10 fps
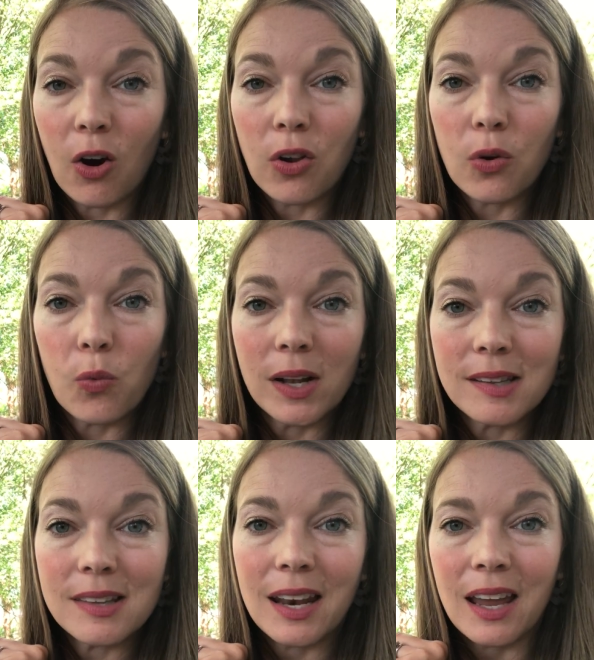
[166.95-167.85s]
are the
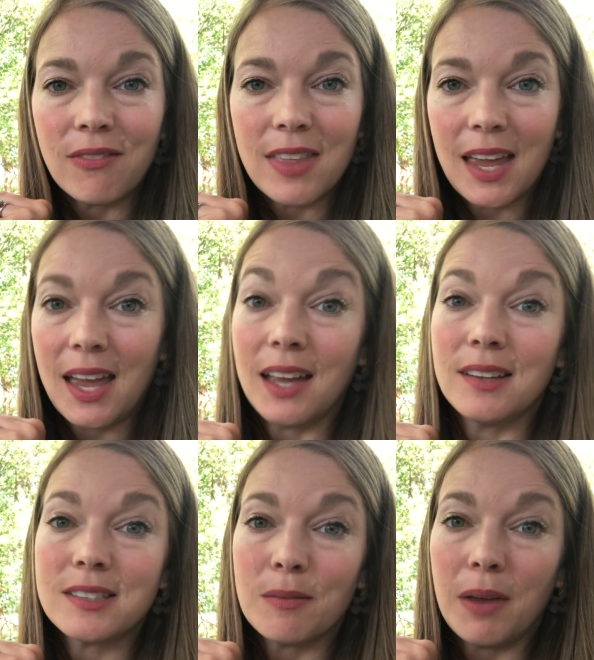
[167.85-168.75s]
ones that have the
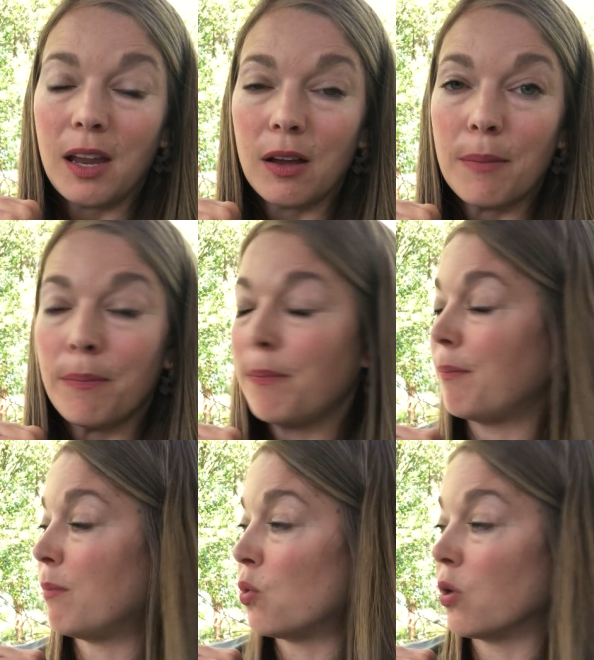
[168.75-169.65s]
eggs to make
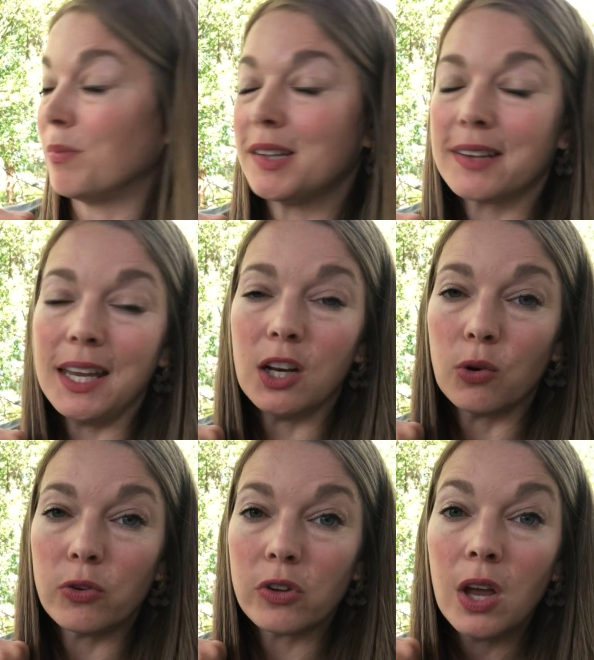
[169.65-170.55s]
more
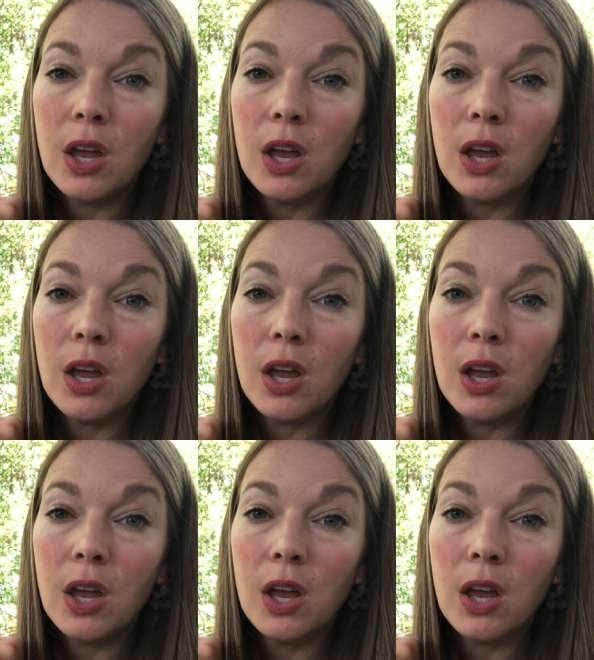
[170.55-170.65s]
mosquitoes.